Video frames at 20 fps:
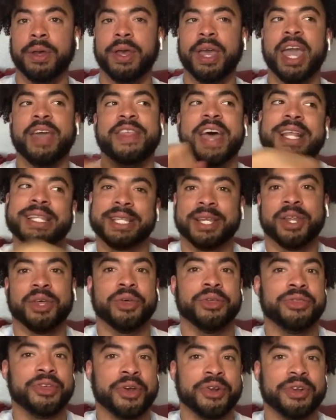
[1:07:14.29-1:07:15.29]
And that's
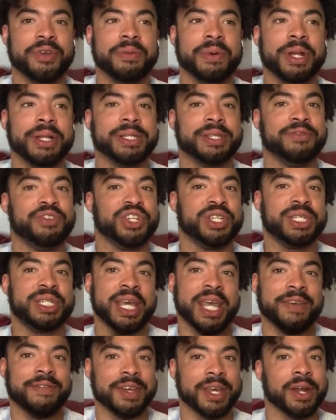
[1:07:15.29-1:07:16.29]
another 30 minutes of just
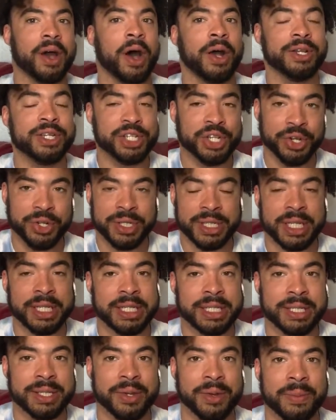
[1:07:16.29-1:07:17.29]
saving it onto your
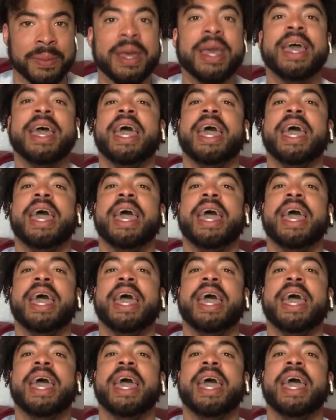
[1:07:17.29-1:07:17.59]
system.